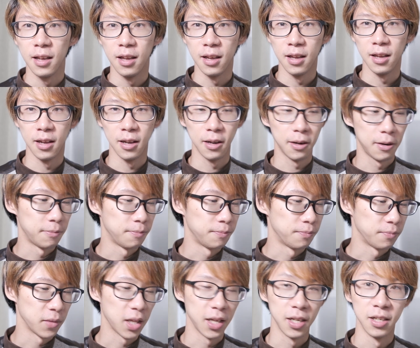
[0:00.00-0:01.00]

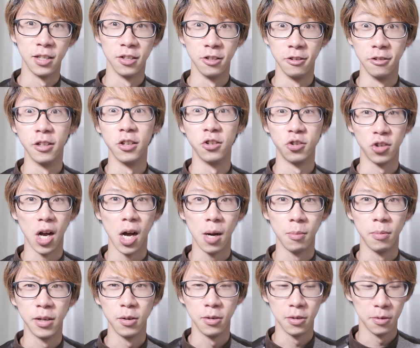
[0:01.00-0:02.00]
And they do the
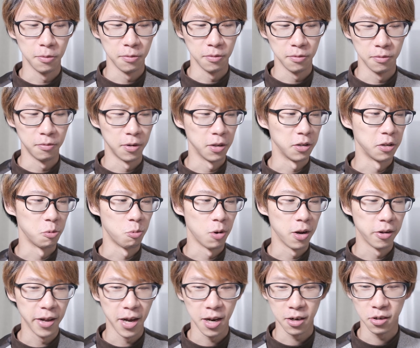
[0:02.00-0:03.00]
job really
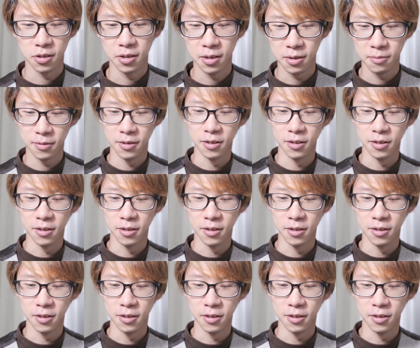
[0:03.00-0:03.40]
well actually.